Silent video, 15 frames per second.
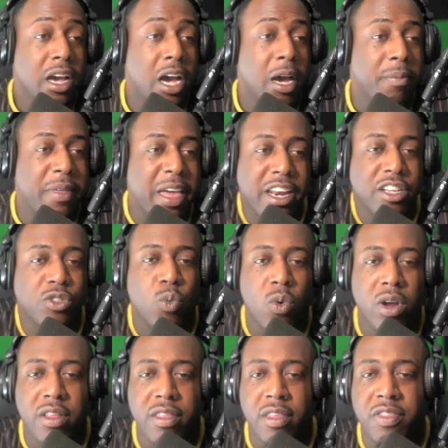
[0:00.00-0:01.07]
Um, that is
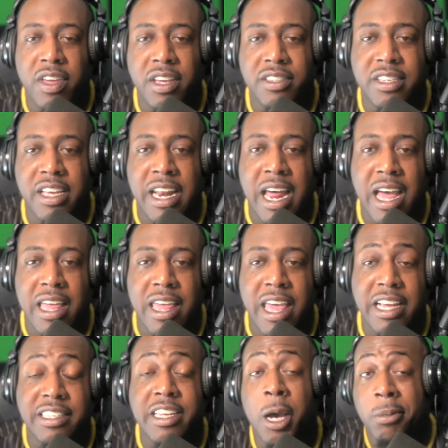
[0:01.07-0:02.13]
one of the things that
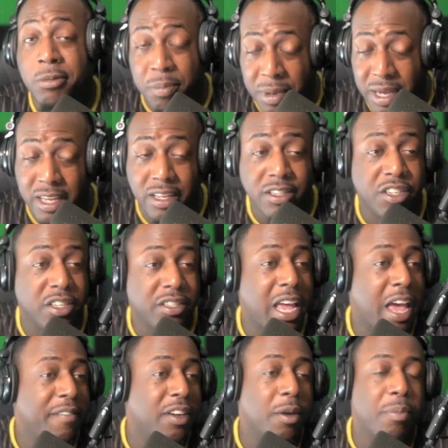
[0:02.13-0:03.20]
has helped me, just
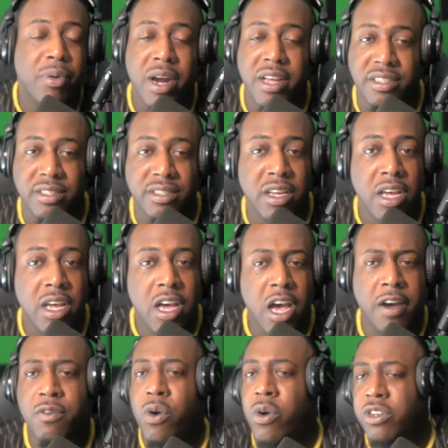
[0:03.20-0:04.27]
having a presence.
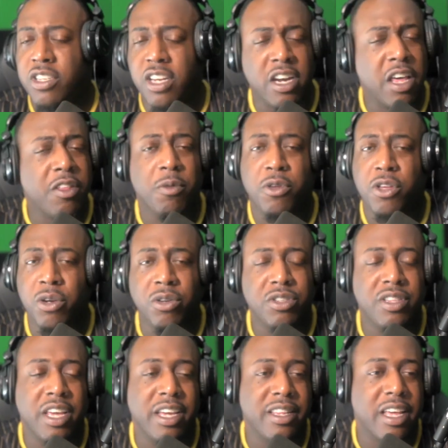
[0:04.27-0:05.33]
Of course, another
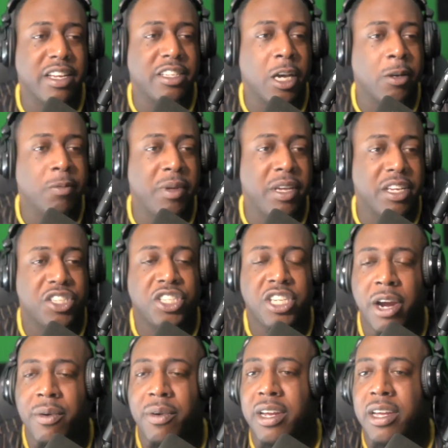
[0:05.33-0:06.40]
huge thing that has helped me is
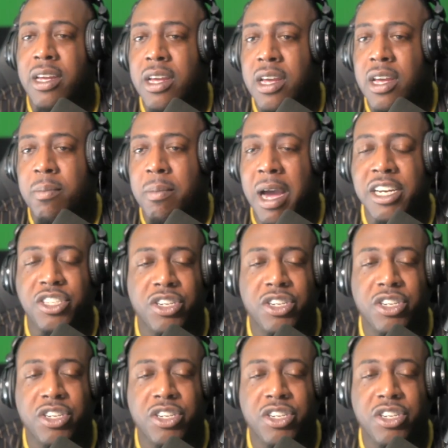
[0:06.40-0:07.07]
sharing my